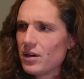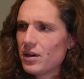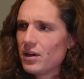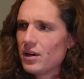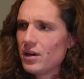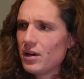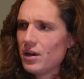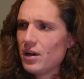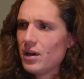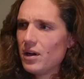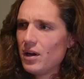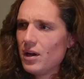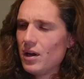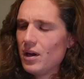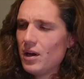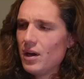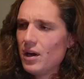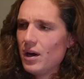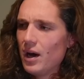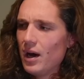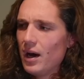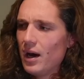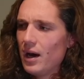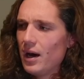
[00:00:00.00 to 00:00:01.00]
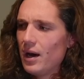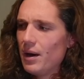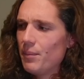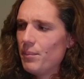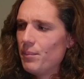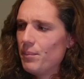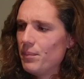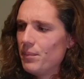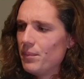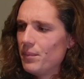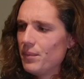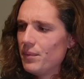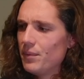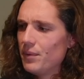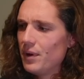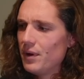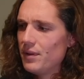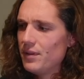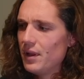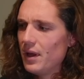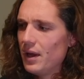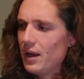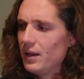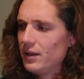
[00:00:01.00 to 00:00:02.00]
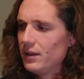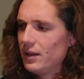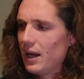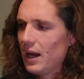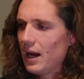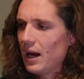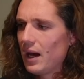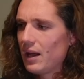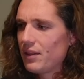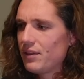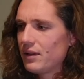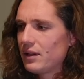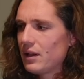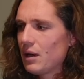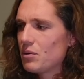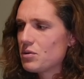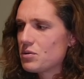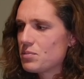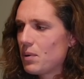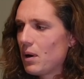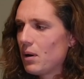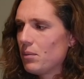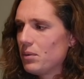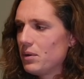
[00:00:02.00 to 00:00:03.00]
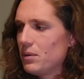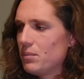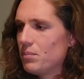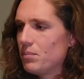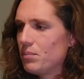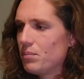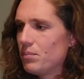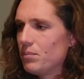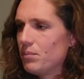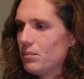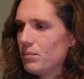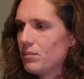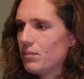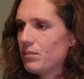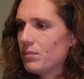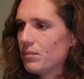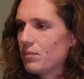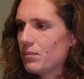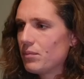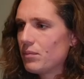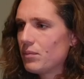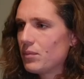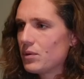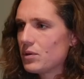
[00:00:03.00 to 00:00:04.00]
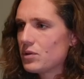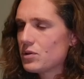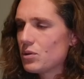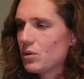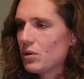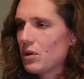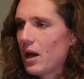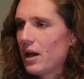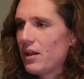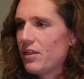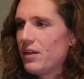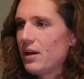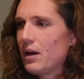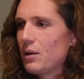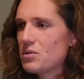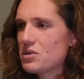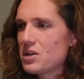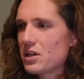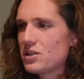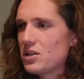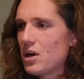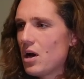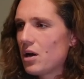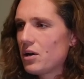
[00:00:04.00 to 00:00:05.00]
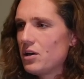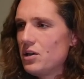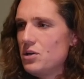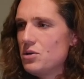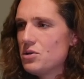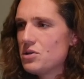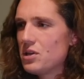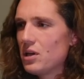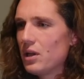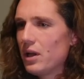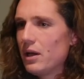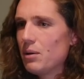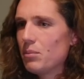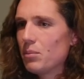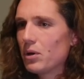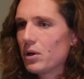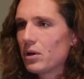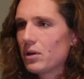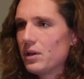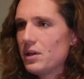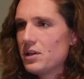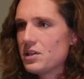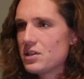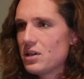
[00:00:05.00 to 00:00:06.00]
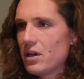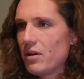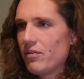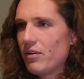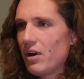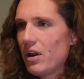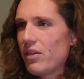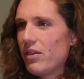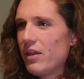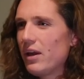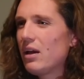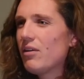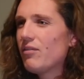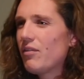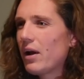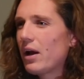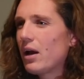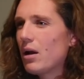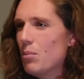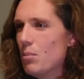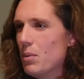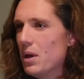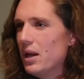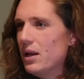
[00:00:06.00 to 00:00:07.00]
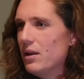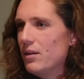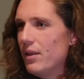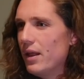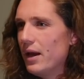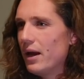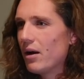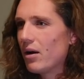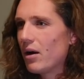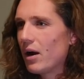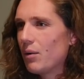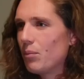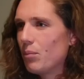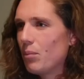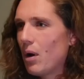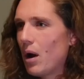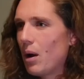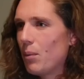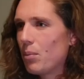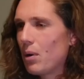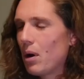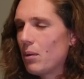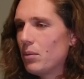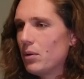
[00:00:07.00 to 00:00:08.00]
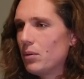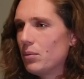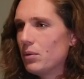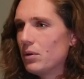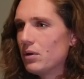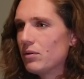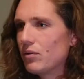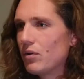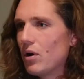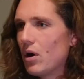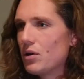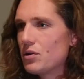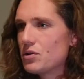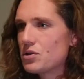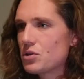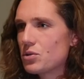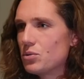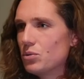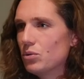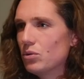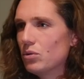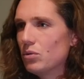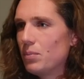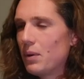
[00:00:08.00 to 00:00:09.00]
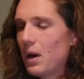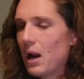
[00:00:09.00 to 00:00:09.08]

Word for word: Yeah. Um, And then, yeah, I think that was probably sort of, I think I was like talking to U C L A and Berkeley and stuff. And I think if I committed there, I, I probably would have gone to school.